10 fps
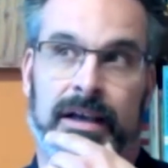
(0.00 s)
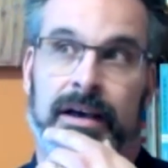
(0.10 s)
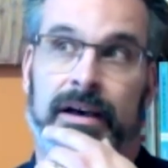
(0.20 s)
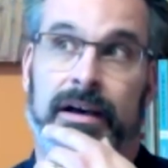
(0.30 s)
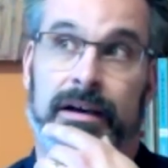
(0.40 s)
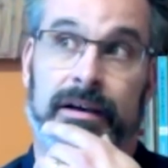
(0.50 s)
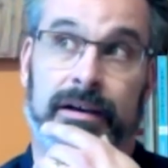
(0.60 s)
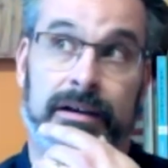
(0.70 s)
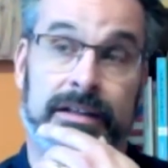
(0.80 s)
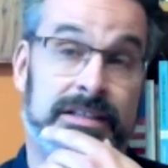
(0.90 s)

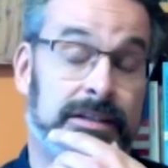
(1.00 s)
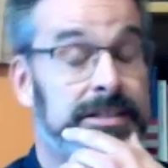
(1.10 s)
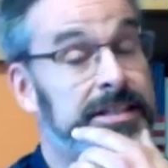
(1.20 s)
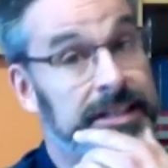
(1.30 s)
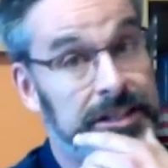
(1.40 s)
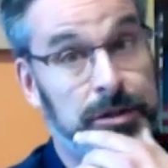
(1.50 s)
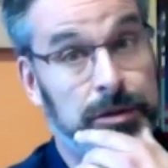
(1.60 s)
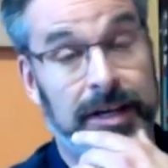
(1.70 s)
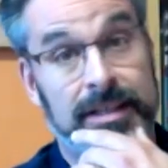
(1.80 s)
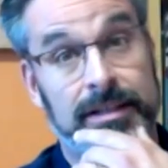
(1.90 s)
it's an issue
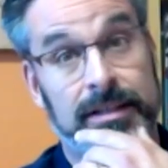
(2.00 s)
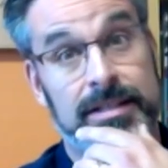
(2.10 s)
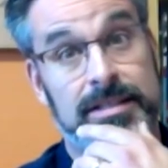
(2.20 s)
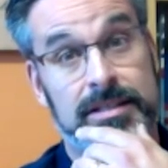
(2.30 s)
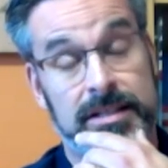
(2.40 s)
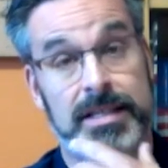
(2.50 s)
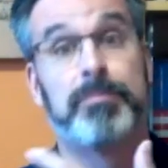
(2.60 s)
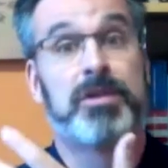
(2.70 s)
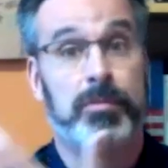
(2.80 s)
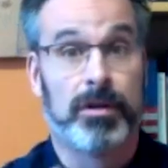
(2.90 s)
that is
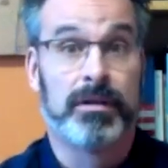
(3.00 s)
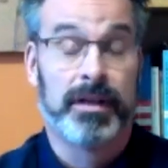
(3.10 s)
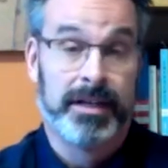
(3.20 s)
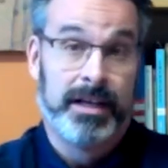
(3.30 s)
susceptible